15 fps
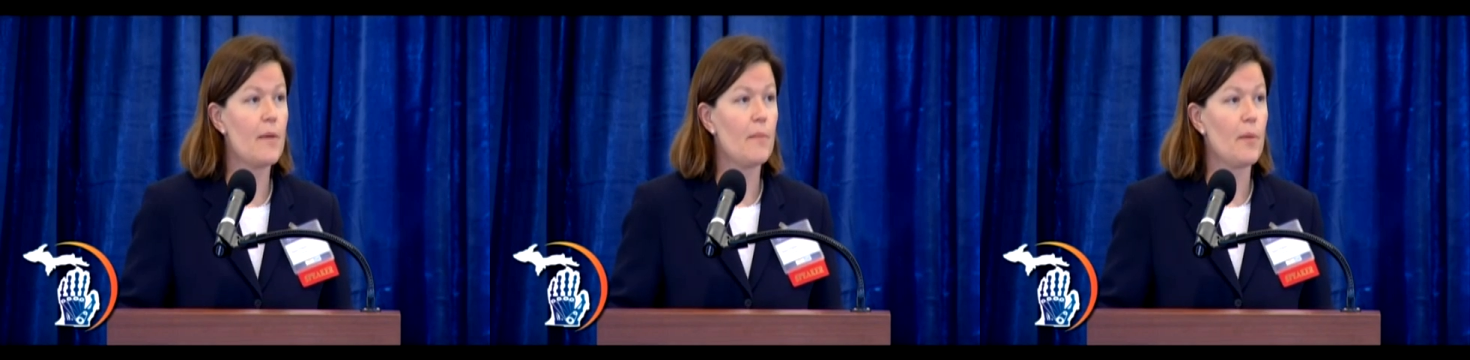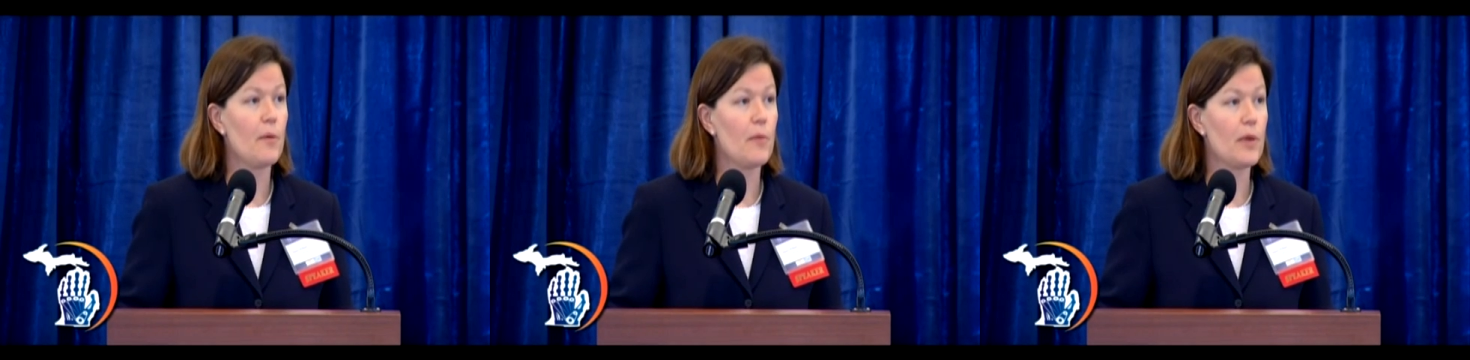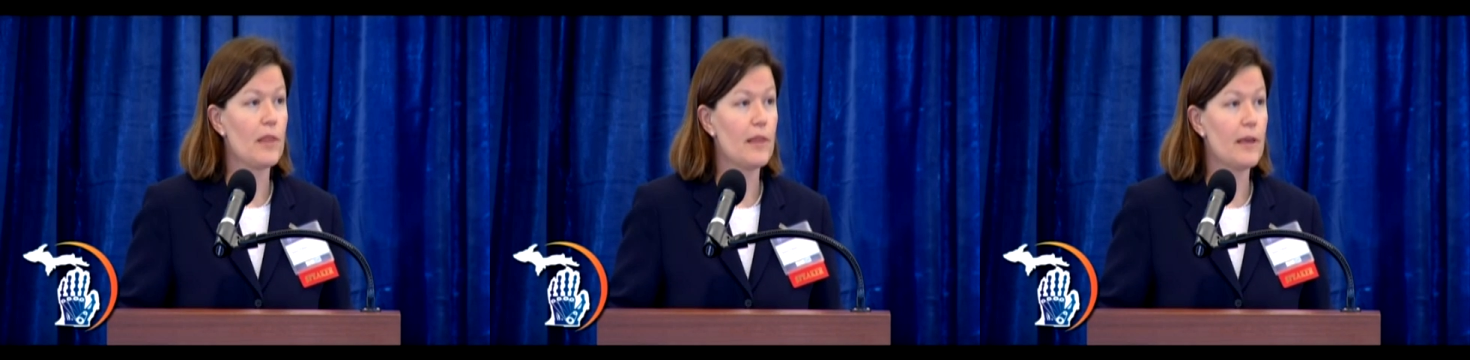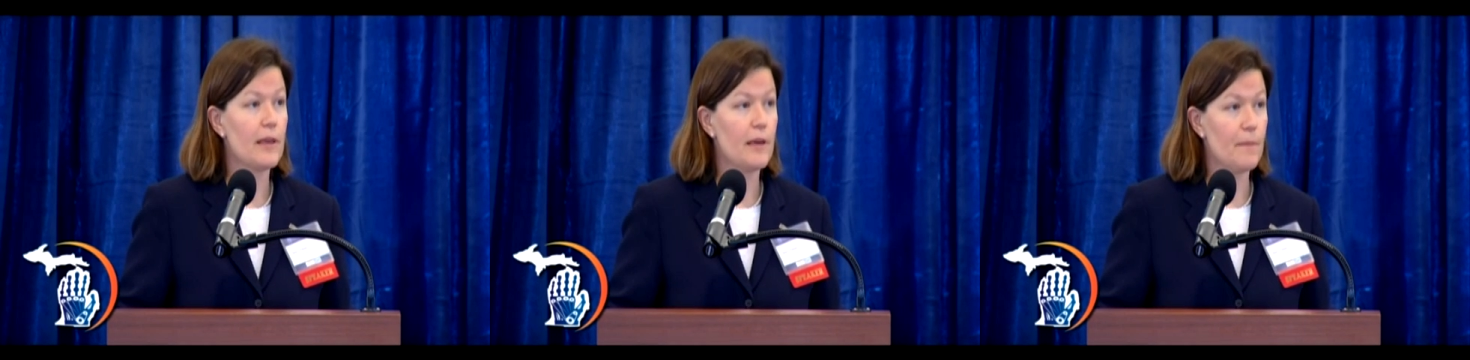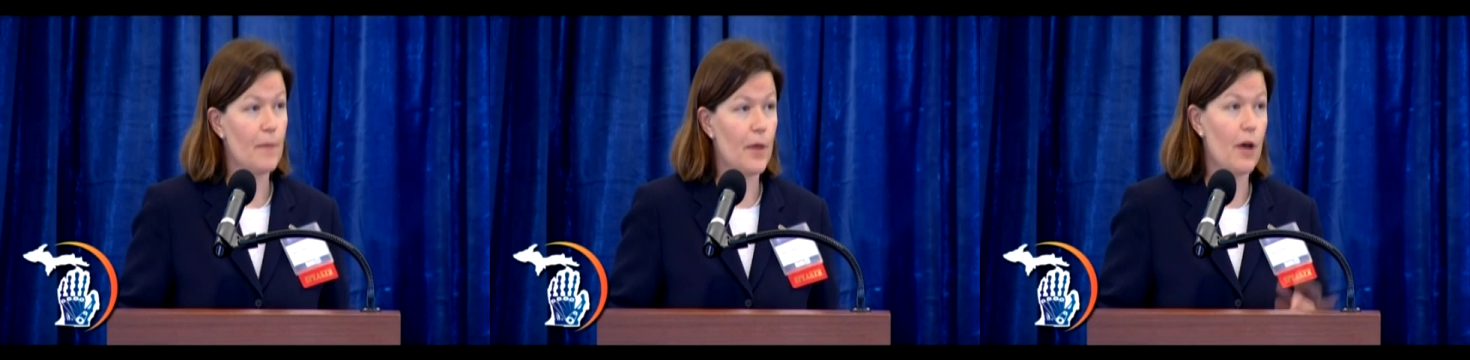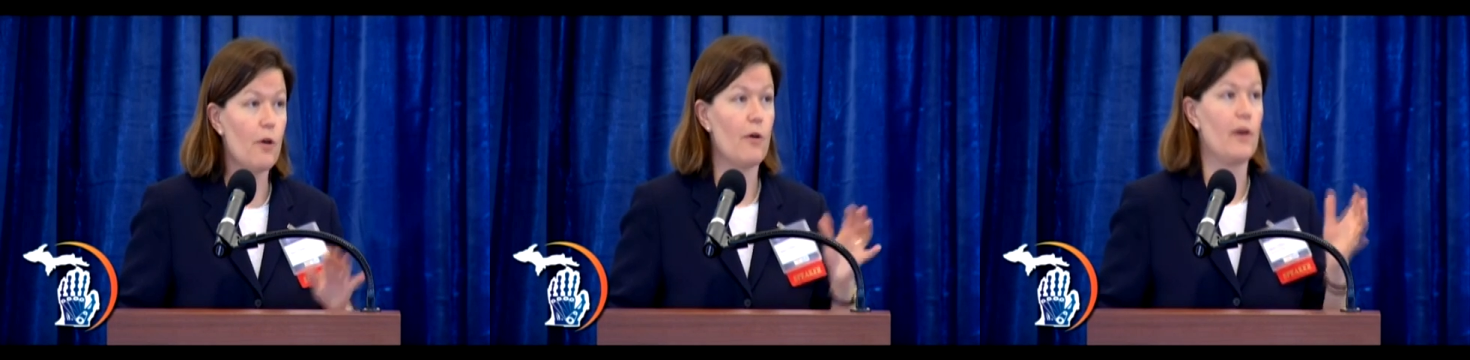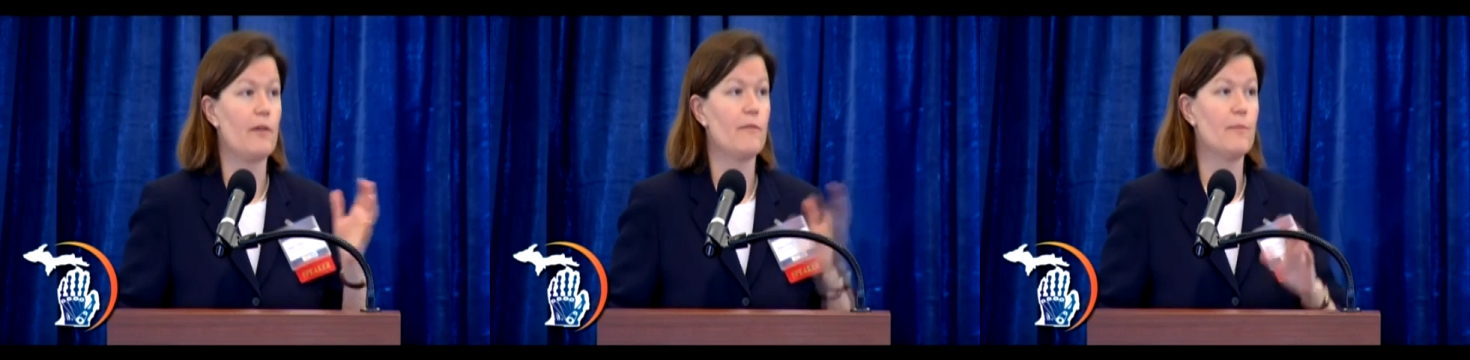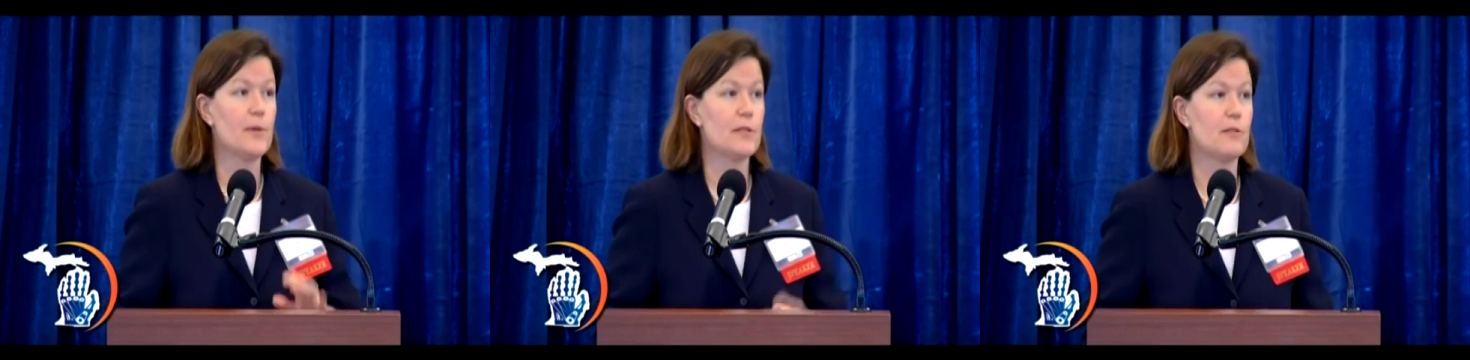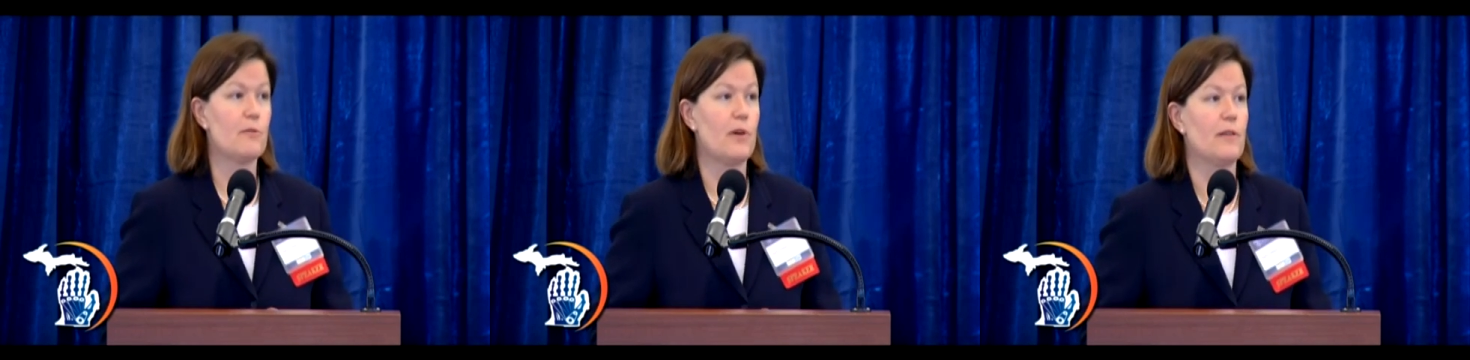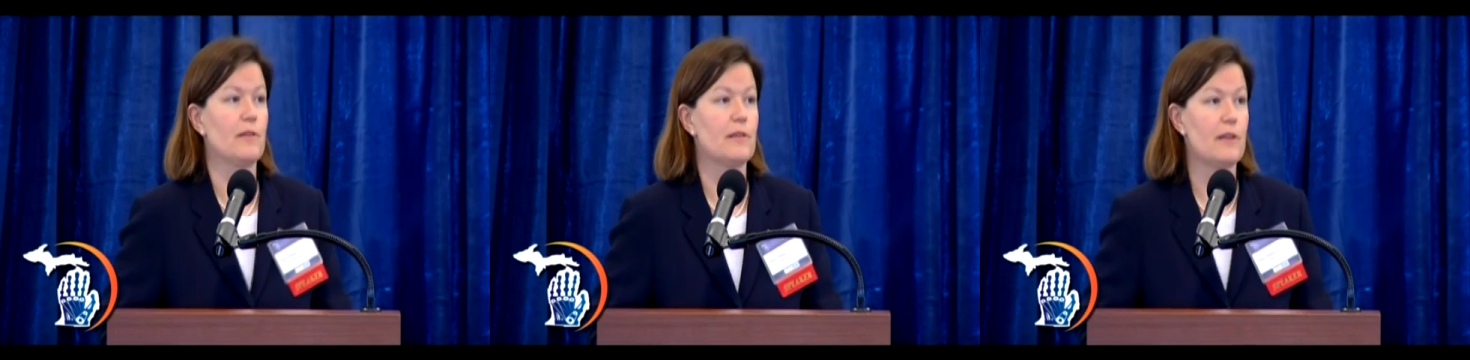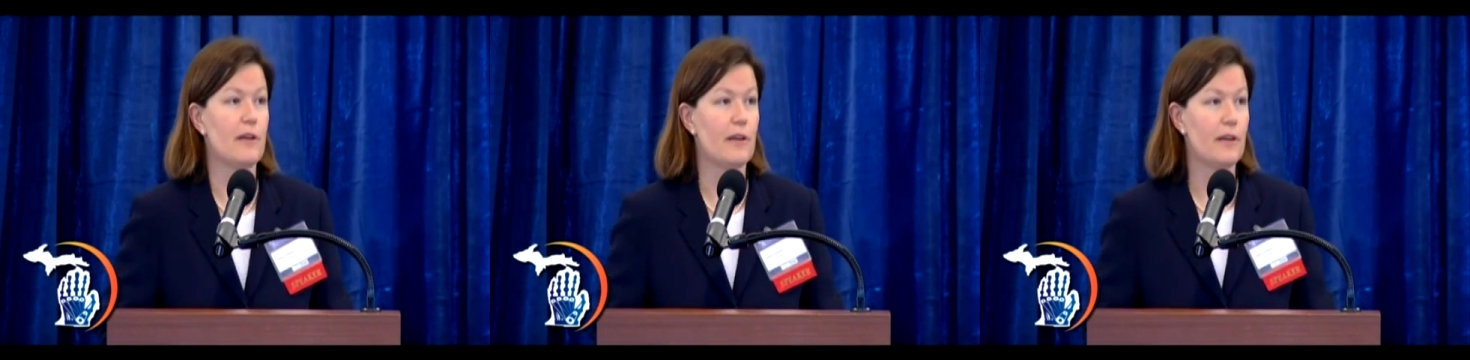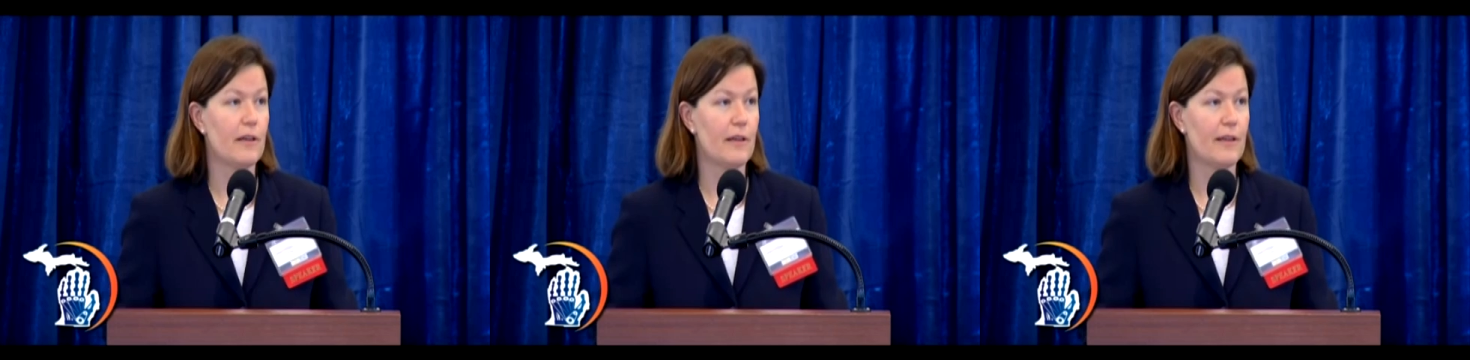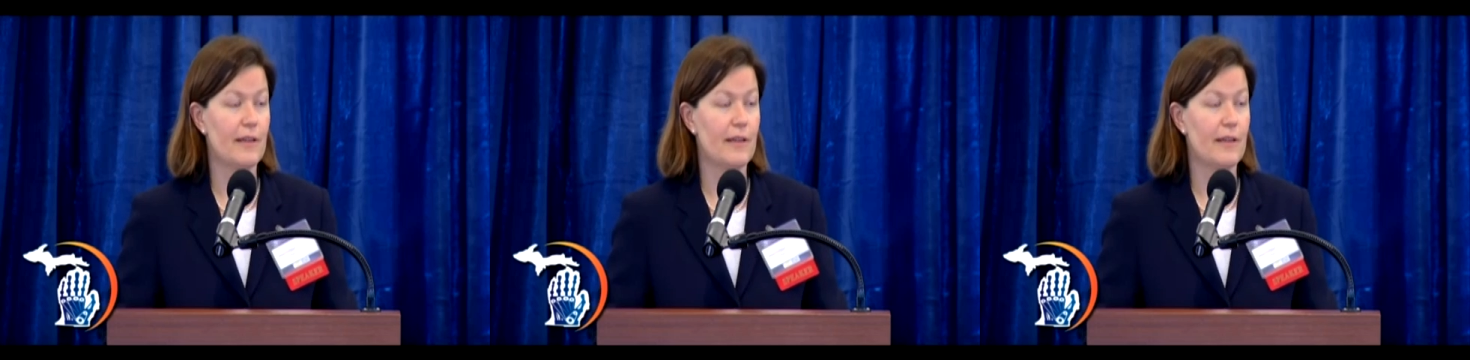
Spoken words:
But we think, oh, I've missed one, sorry.